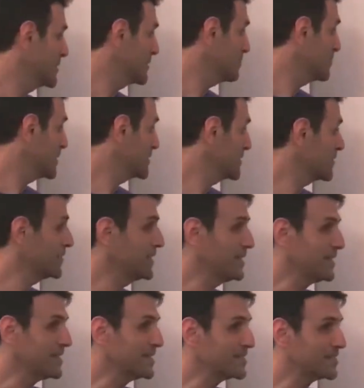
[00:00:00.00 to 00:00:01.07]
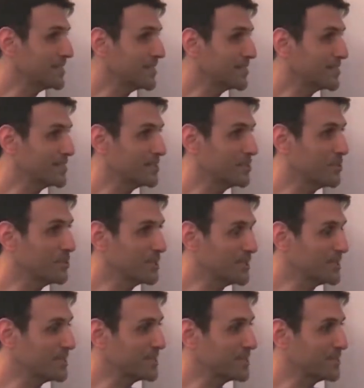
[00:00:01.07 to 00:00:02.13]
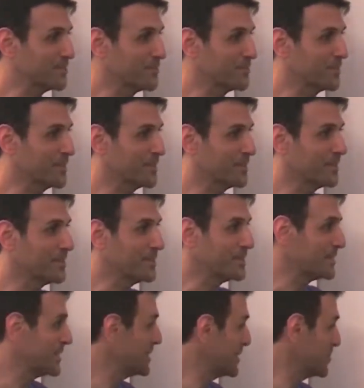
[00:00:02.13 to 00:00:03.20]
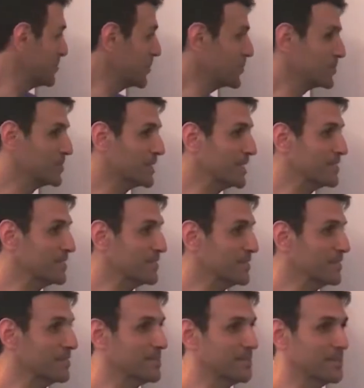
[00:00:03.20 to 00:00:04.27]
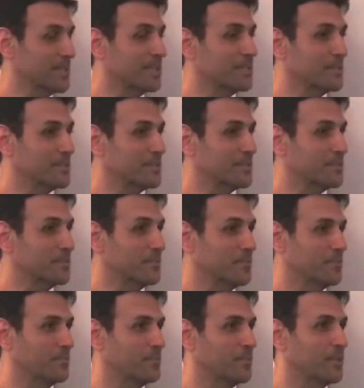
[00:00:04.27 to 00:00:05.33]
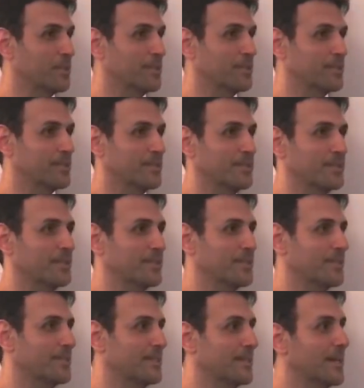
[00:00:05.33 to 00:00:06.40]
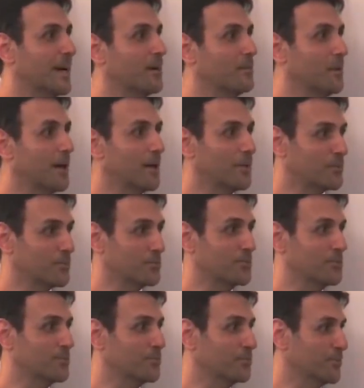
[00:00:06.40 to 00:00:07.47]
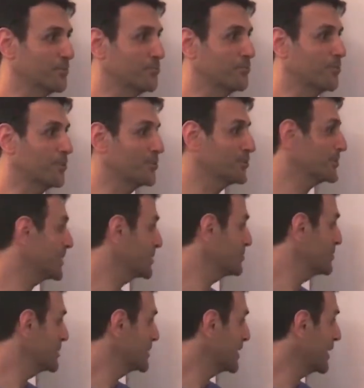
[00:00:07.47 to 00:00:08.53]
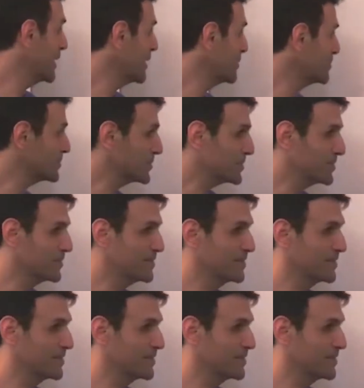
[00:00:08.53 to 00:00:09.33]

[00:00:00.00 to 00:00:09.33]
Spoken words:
But the thing is that as long as this innermost doesn't come out to the front and becomes